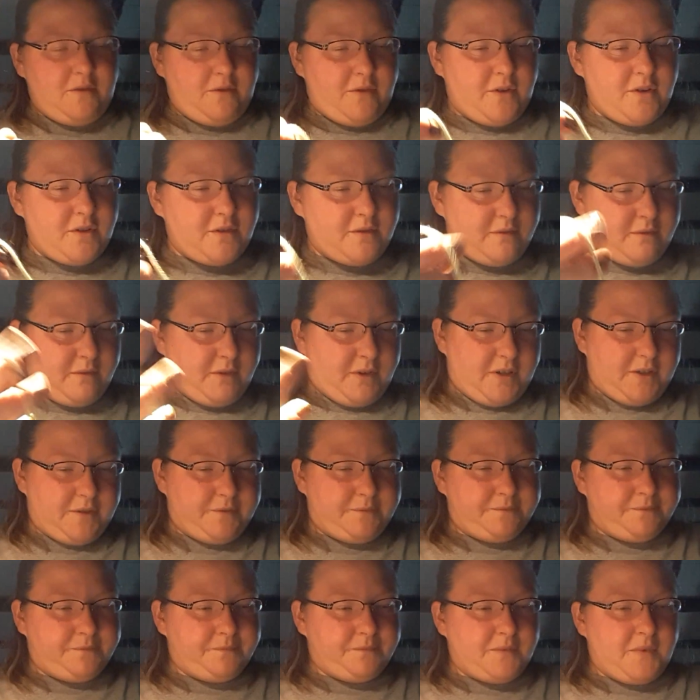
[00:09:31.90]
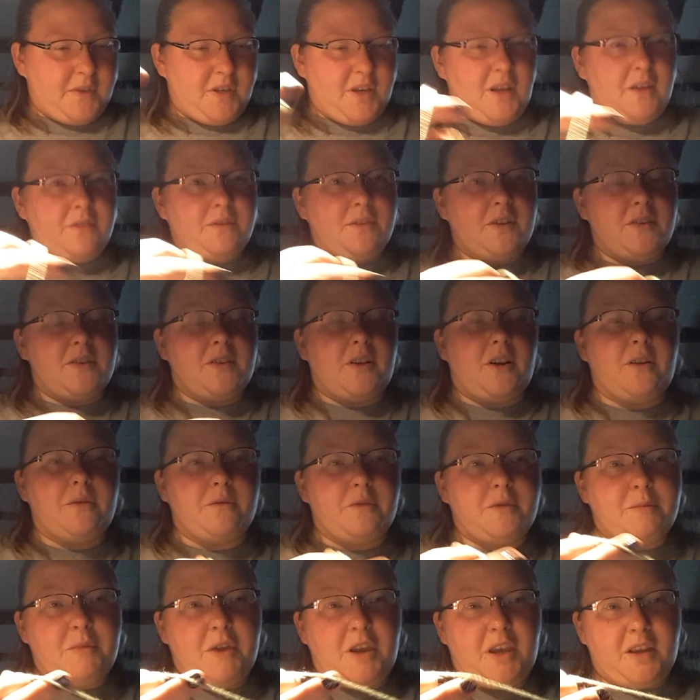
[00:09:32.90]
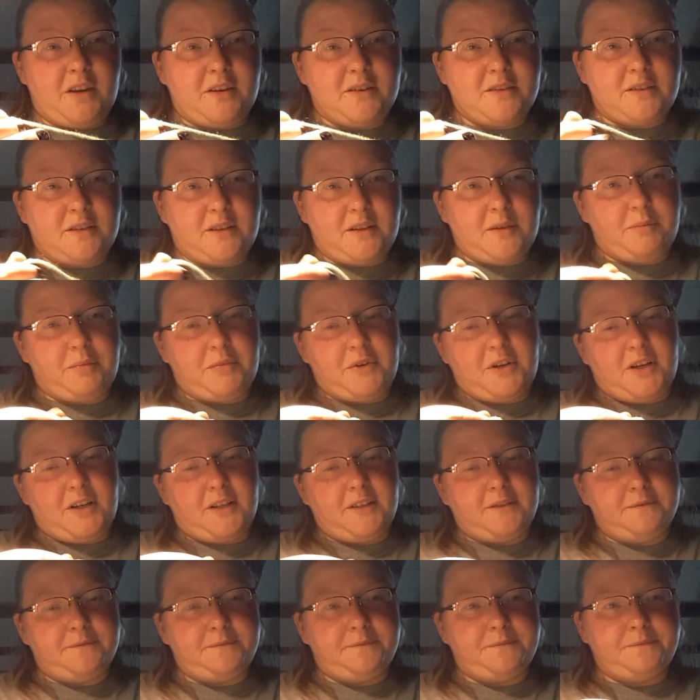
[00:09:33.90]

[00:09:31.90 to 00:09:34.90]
first, well, you have to start with making a slip knot.